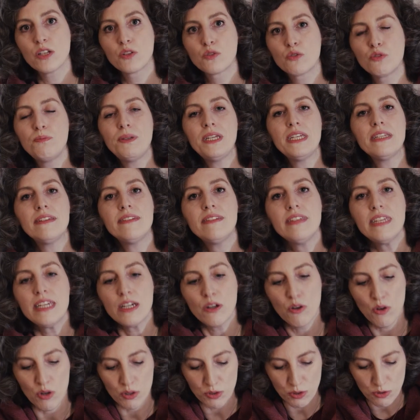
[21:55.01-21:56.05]
to be
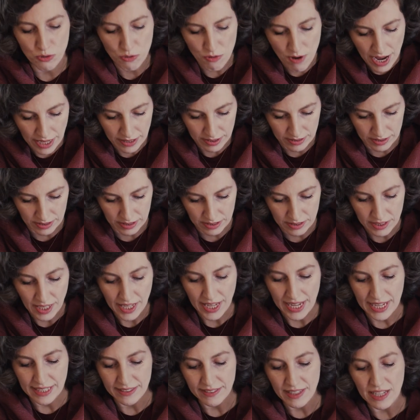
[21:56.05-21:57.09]
deconstructed
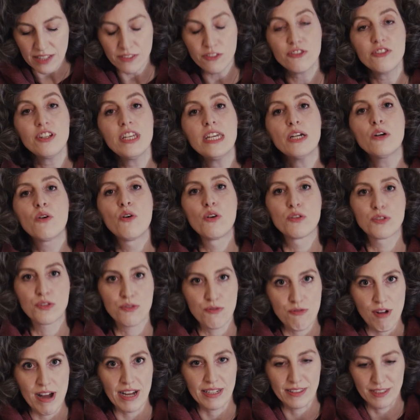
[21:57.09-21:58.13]
and then
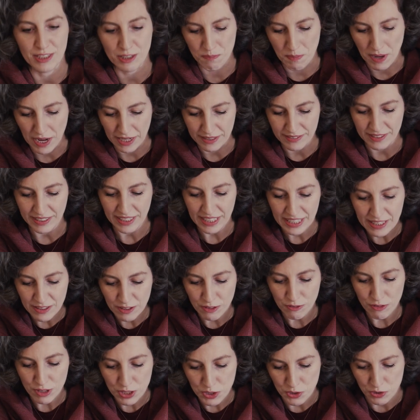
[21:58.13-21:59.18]
reconstructed by the
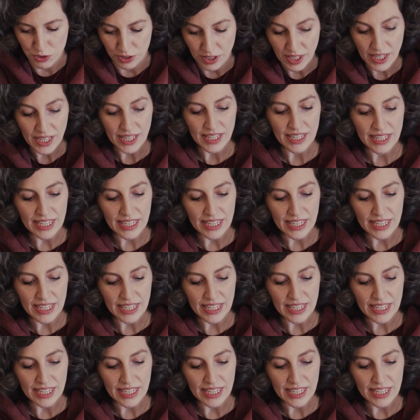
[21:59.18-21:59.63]
individual,